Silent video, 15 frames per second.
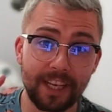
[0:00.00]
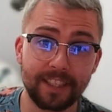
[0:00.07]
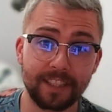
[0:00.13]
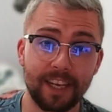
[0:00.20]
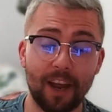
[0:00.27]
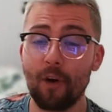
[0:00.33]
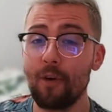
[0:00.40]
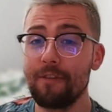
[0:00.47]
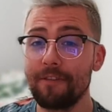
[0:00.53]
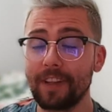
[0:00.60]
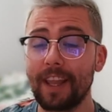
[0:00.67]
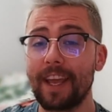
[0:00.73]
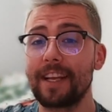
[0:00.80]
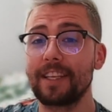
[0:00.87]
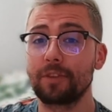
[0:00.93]
these
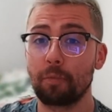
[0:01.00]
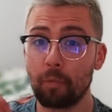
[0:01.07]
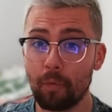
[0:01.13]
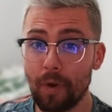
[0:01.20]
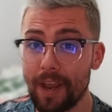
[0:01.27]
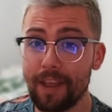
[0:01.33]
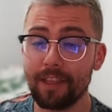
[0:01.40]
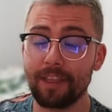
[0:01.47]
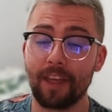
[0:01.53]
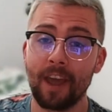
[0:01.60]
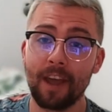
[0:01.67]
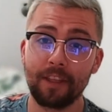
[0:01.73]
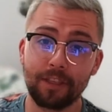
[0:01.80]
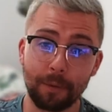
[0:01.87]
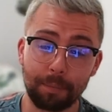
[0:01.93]
overlays with
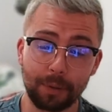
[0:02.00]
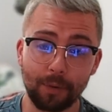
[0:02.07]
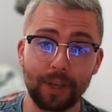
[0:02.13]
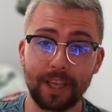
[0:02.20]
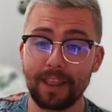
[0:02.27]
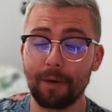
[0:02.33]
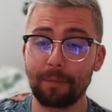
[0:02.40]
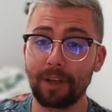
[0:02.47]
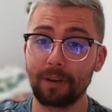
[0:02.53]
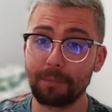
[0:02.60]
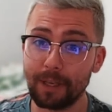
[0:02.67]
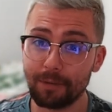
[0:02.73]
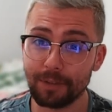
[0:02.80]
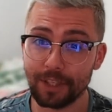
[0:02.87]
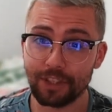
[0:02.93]
the plugin that we're going
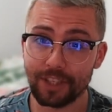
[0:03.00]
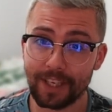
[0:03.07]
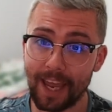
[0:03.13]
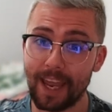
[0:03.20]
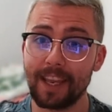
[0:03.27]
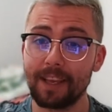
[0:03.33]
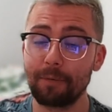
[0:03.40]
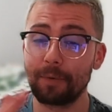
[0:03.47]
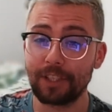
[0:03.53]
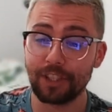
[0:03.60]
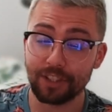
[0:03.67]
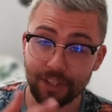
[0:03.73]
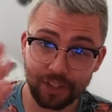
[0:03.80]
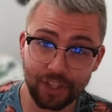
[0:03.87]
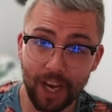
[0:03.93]
to be using today, which
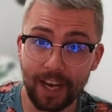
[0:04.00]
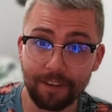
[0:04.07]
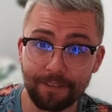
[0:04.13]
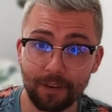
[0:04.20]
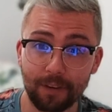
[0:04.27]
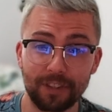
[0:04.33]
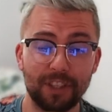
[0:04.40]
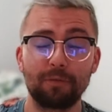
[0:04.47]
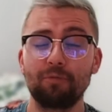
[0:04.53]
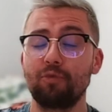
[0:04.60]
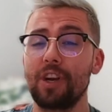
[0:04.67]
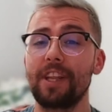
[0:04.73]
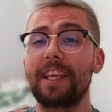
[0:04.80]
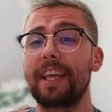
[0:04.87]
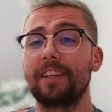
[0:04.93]
is the shader filter, to
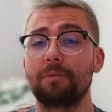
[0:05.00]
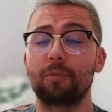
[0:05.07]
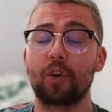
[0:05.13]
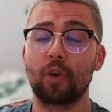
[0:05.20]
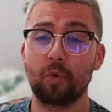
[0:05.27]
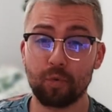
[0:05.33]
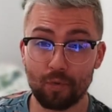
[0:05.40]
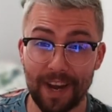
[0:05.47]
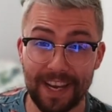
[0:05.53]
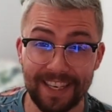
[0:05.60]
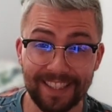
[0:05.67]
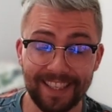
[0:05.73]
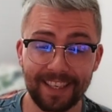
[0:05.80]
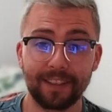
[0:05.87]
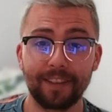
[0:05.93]
really get some
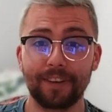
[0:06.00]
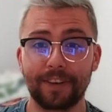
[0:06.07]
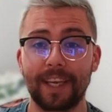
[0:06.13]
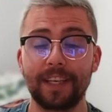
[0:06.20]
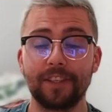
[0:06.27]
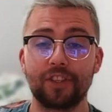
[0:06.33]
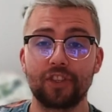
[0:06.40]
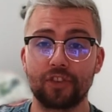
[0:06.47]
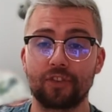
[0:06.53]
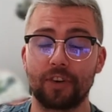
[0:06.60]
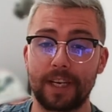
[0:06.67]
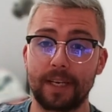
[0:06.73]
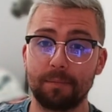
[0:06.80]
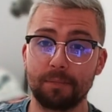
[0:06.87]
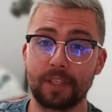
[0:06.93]
crazy looking
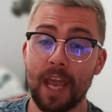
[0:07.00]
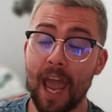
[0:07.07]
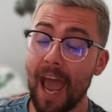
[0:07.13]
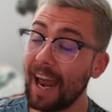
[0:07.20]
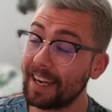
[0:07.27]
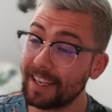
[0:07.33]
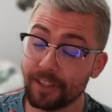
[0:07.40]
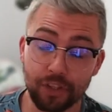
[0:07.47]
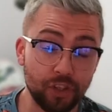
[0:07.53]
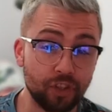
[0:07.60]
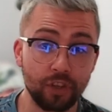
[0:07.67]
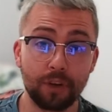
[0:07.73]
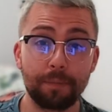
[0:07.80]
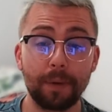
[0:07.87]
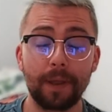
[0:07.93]
streams, and it's
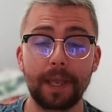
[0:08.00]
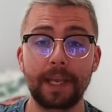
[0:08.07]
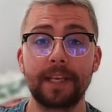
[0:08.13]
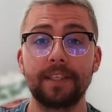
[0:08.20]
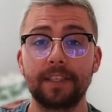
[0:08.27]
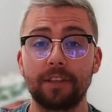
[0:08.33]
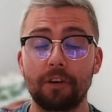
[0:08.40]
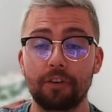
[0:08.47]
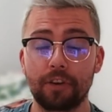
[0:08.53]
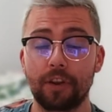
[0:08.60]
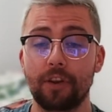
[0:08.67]
super easy to